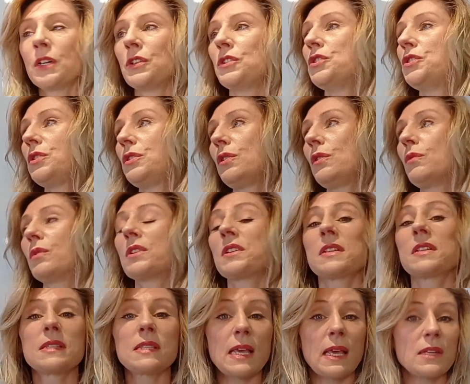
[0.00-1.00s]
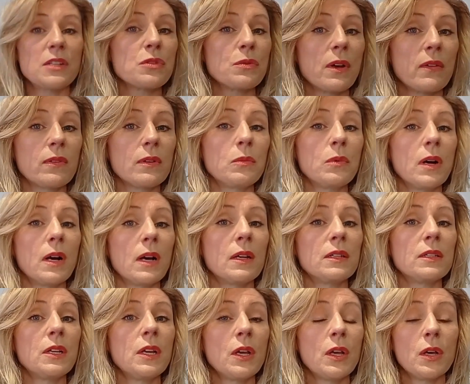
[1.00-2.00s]
Do you want to send to everyone
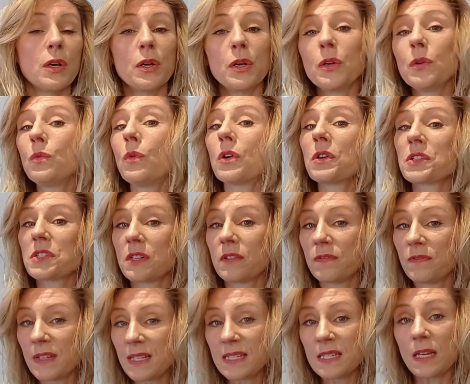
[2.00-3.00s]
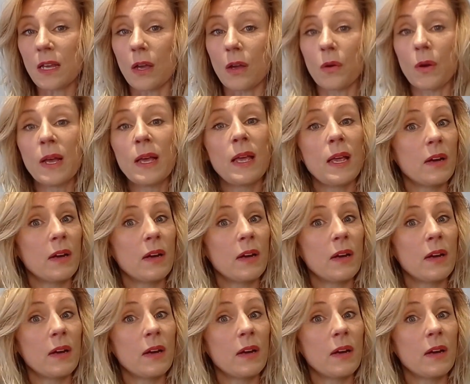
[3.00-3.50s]
who watched a video,